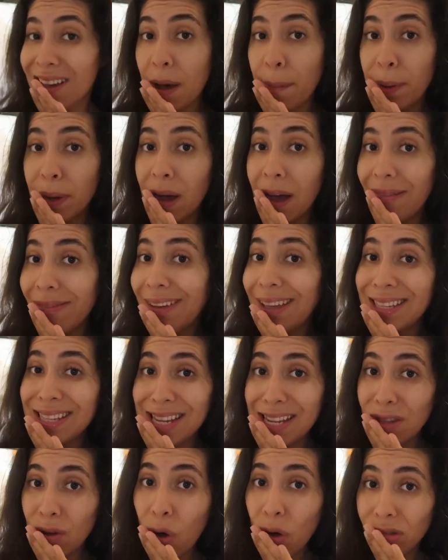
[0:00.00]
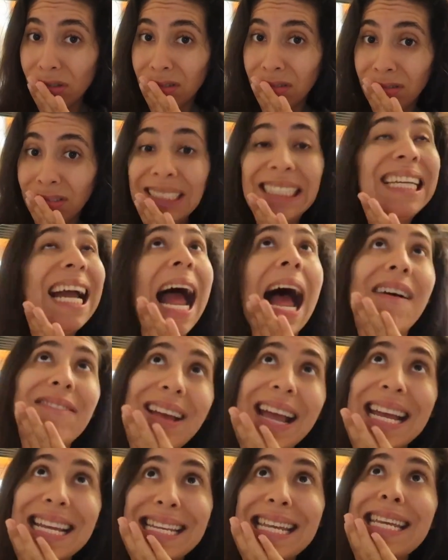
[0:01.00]
cup of cafecito.
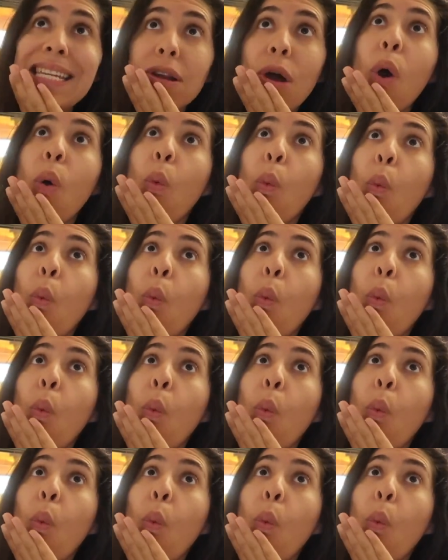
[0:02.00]
Cafecito.